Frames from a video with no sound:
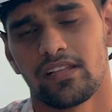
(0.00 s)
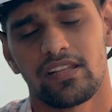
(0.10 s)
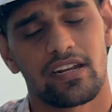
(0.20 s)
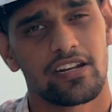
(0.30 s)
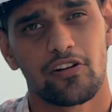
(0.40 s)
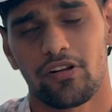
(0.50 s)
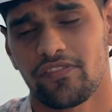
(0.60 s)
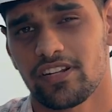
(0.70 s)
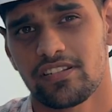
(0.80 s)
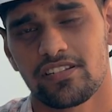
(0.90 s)
They're running
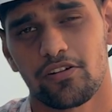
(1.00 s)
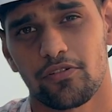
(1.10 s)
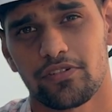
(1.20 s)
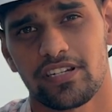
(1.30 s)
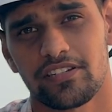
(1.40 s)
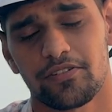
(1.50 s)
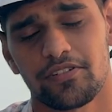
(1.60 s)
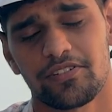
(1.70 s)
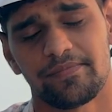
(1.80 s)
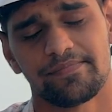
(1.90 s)
conferences or grocery
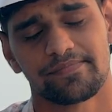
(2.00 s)
stores.